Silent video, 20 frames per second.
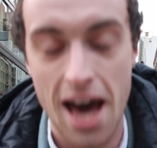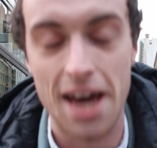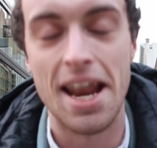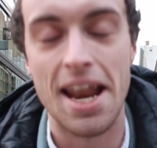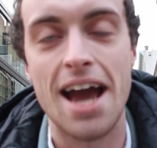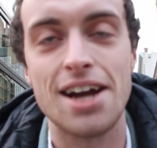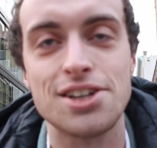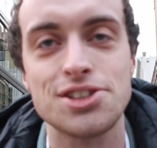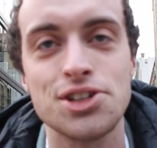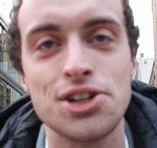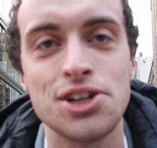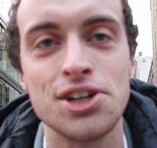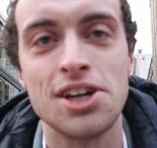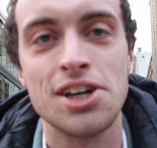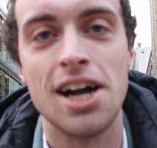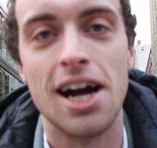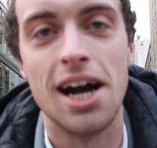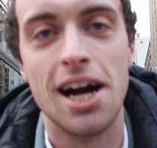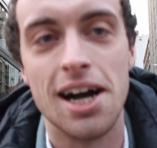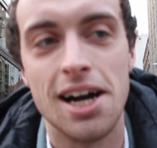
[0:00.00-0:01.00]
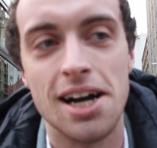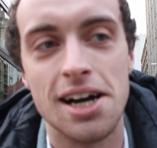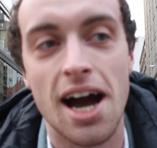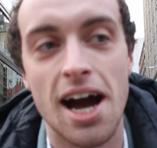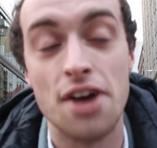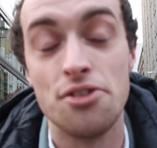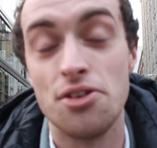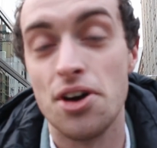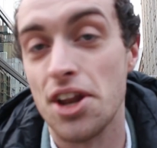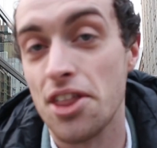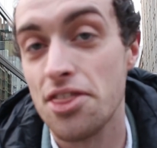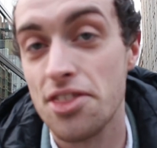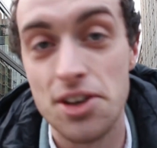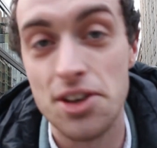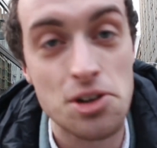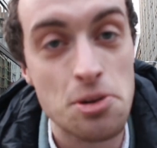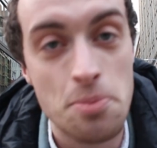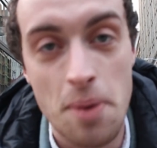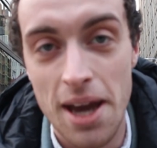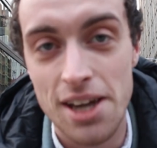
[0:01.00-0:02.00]
an actor. I run a
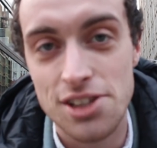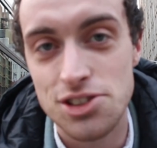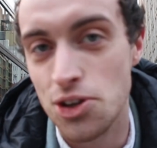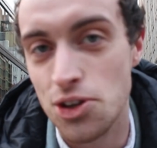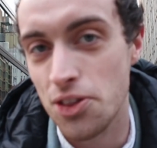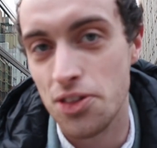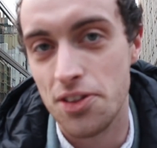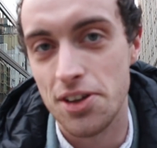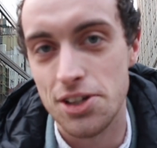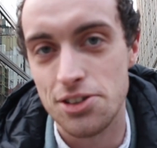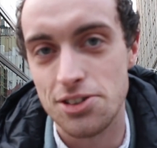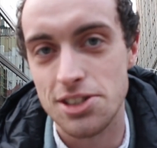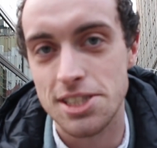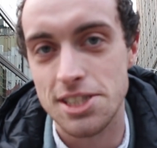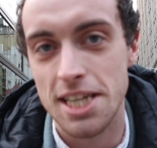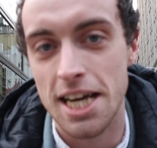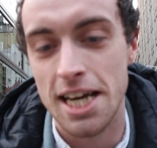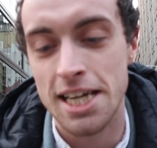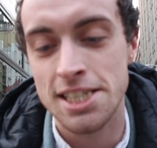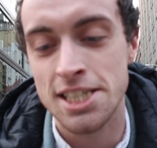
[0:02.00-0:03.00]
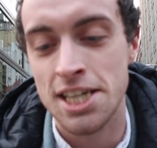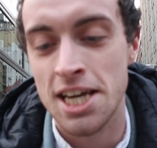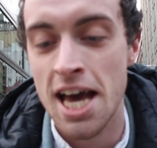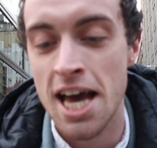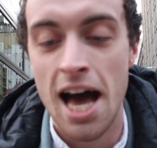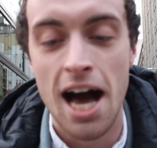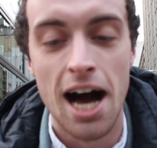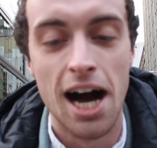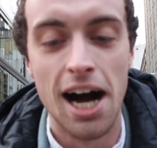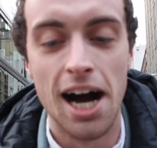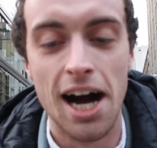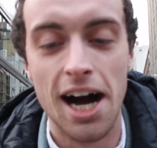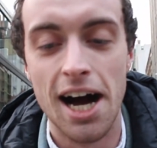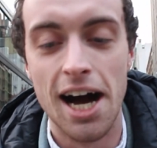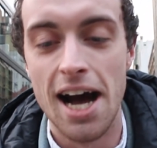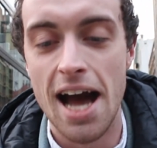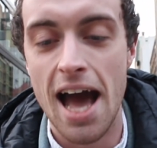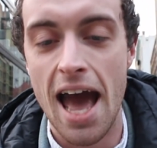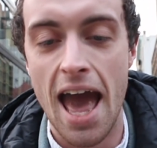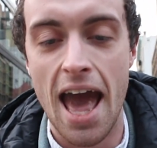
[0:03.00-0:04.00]
theater page called Theater is Dead,
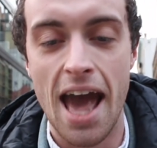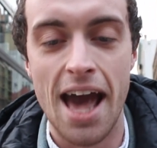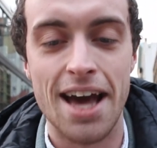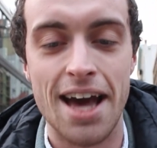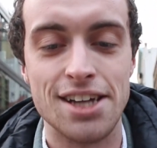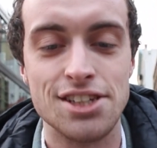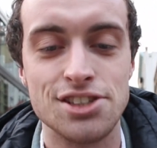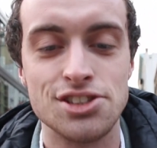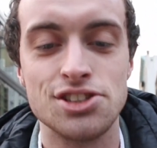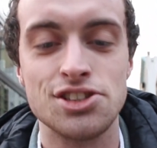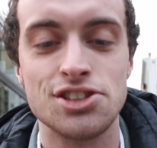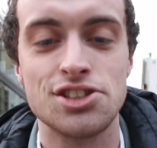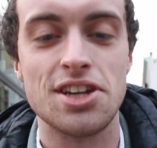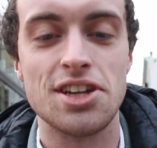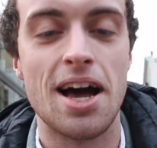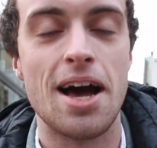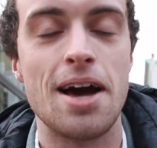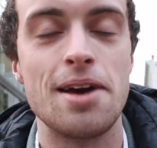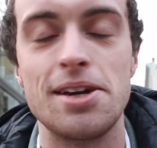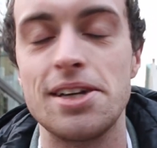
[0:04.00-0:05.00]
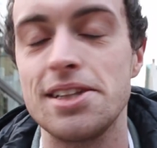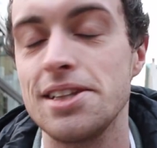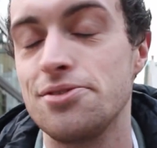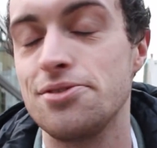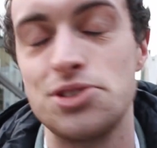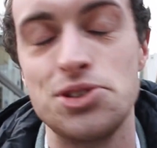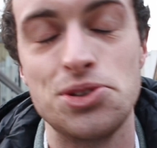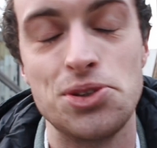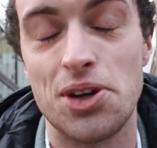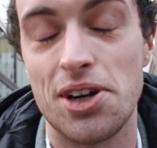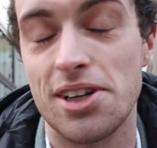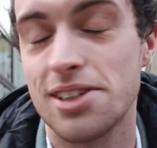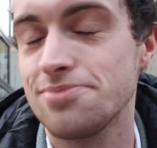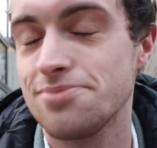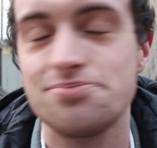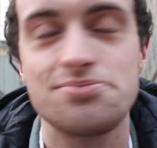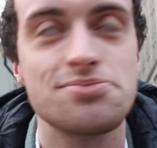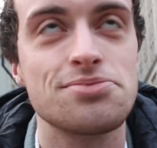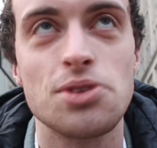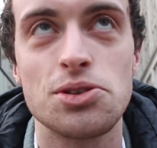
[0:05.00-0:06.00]
and I live in New York.
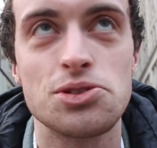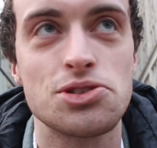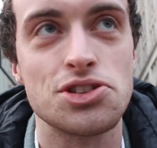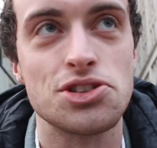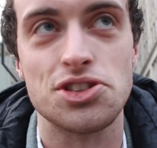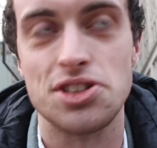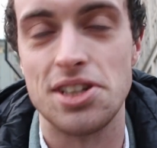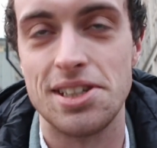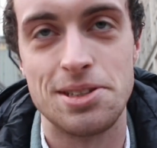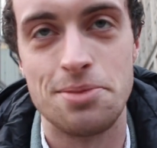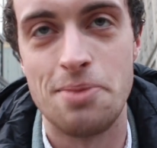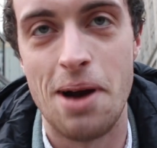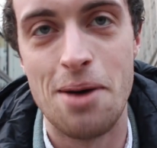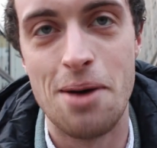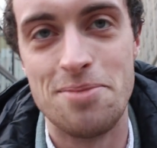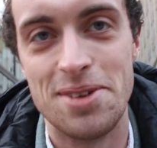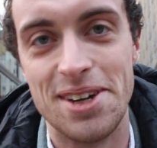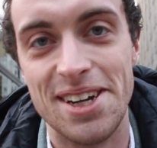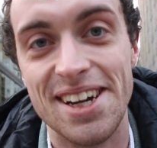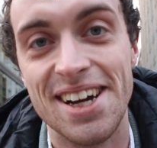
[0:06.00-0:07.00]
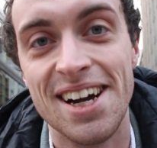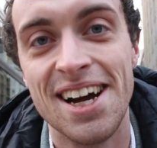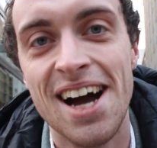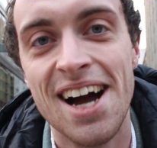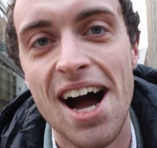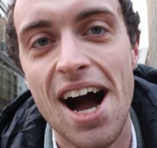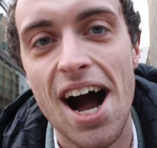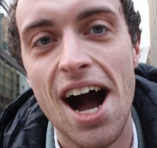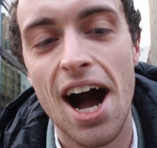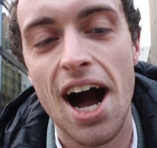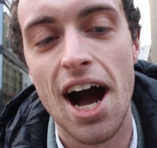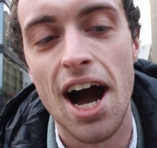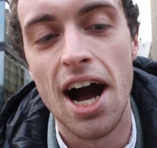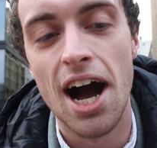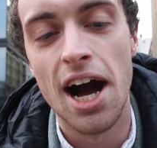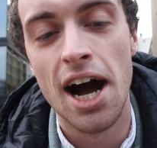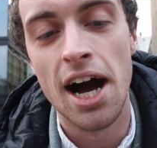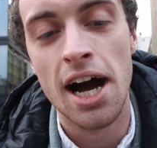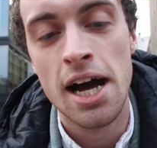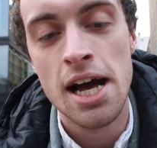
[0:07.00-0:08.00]
Those are just things about me.
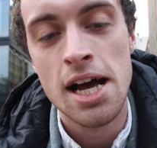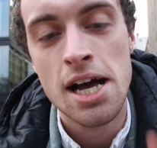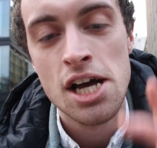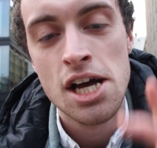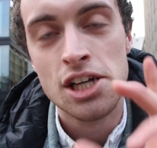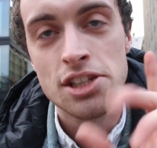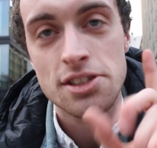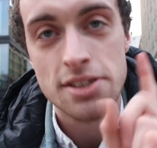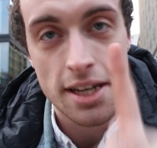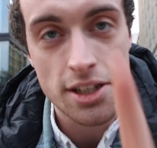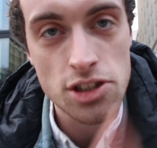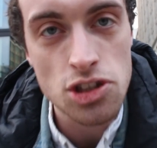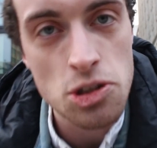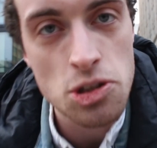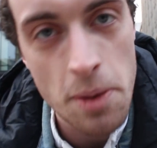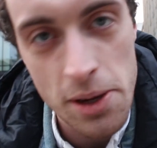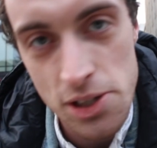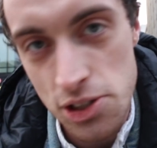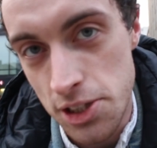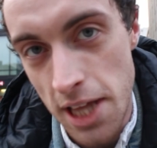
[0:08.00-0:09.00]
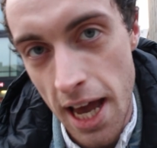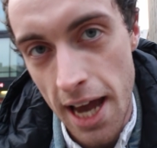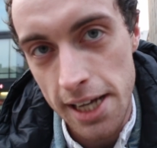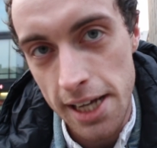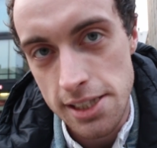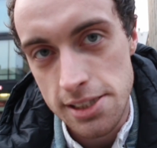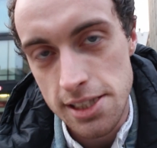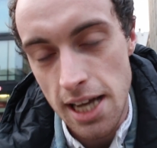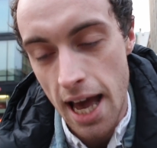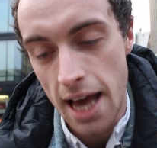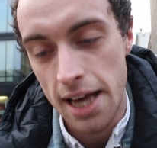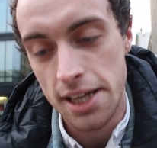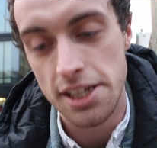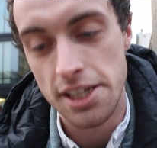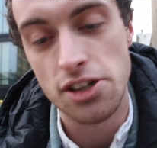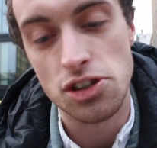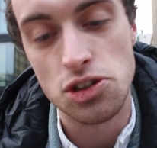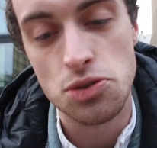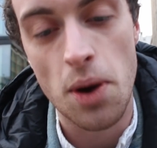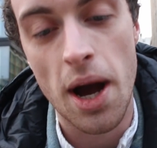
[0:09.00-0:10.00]
Today's a special day, and
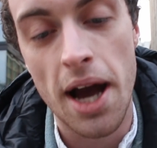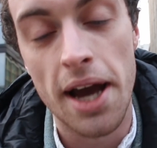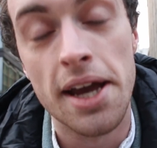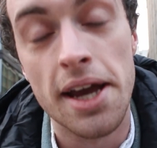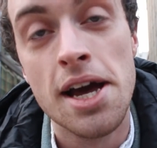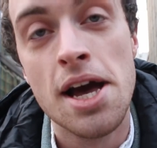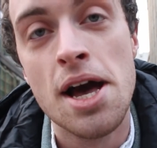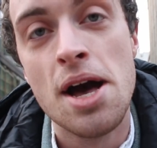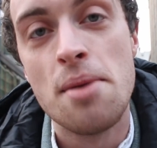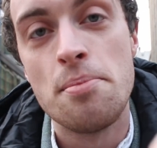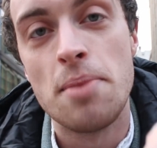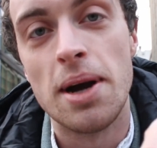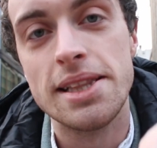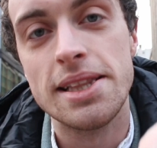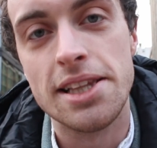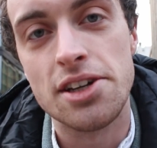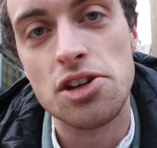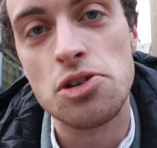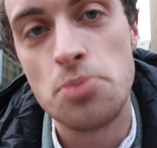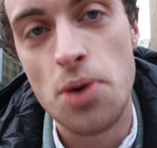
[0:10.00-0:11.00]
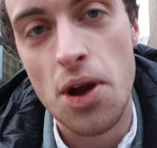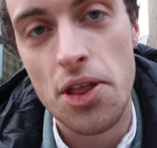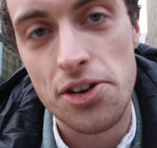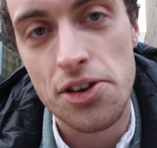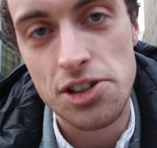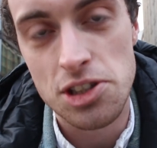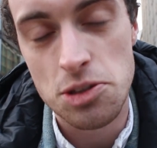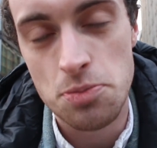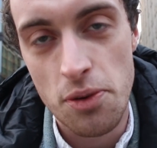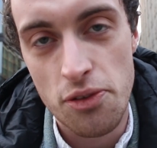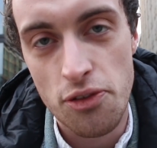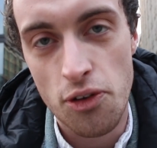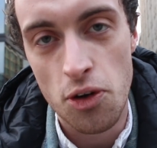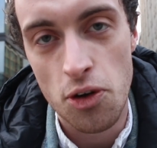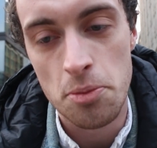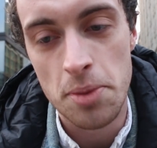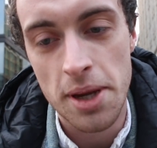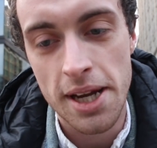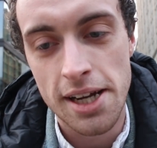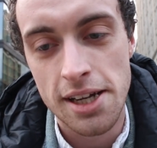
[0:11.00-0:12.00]
here's why. My little brother is
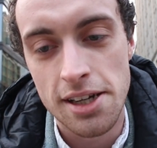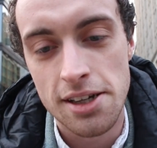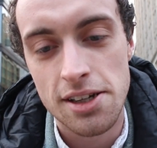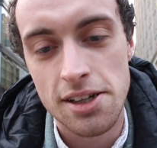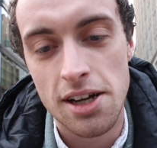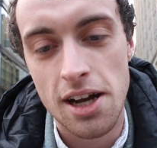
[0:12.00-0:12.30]
performing